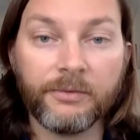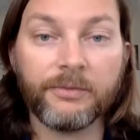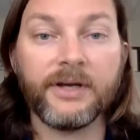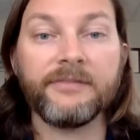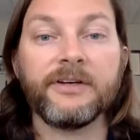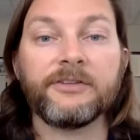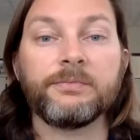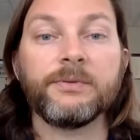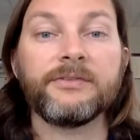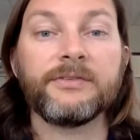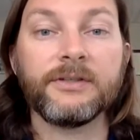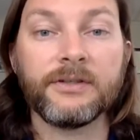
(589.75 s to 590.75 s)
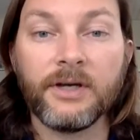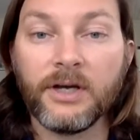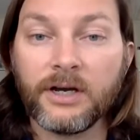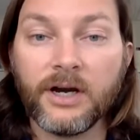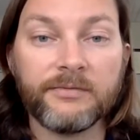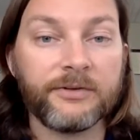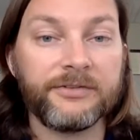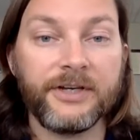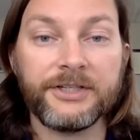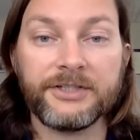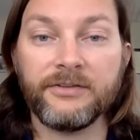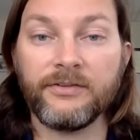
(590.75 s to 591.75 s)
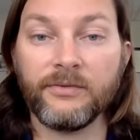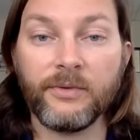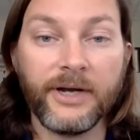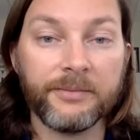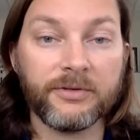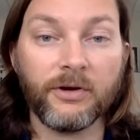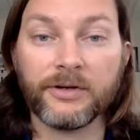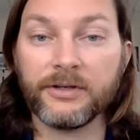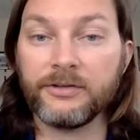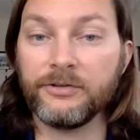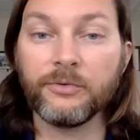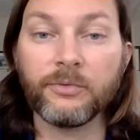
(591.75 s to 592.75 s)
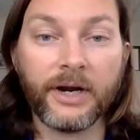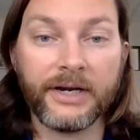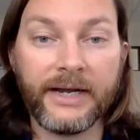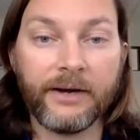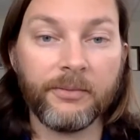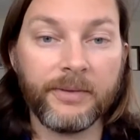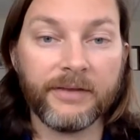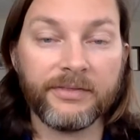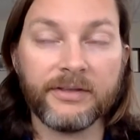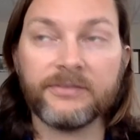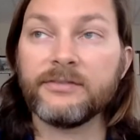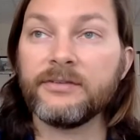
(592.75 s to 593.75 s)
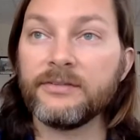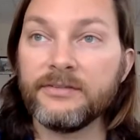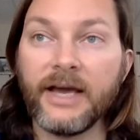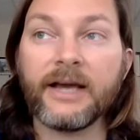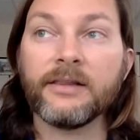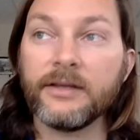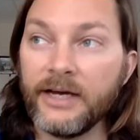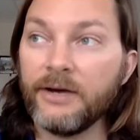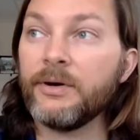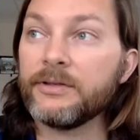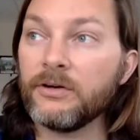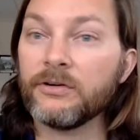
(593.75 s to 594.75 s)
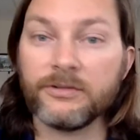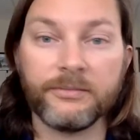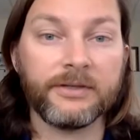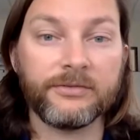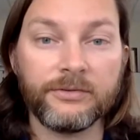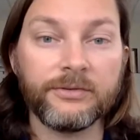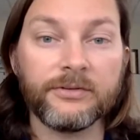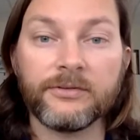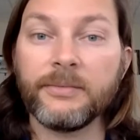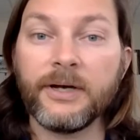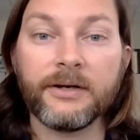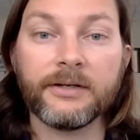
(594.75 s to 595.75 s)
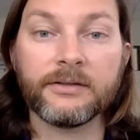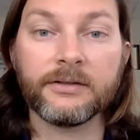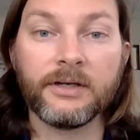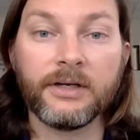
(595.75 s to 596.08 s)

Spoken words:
We want to have explicit conversations. The way I'm talking to you right now about this is exactly how I talk to my students about it.